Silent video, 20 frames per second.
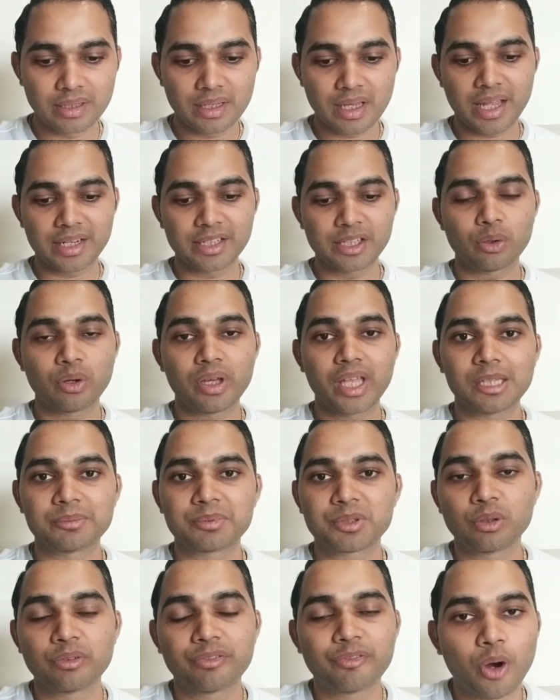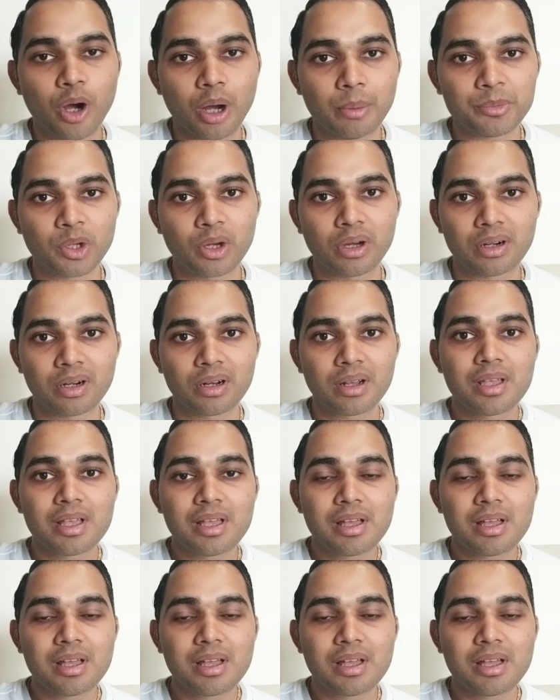and helps you form your